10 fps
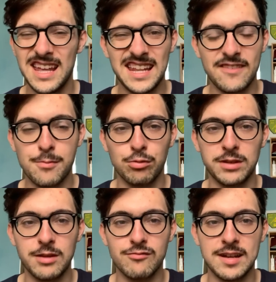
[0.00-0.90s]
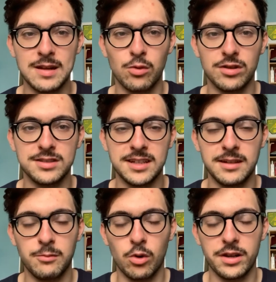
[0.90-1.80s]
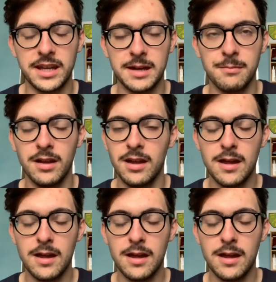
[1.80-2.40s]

Liverpool didn't really want it, want him.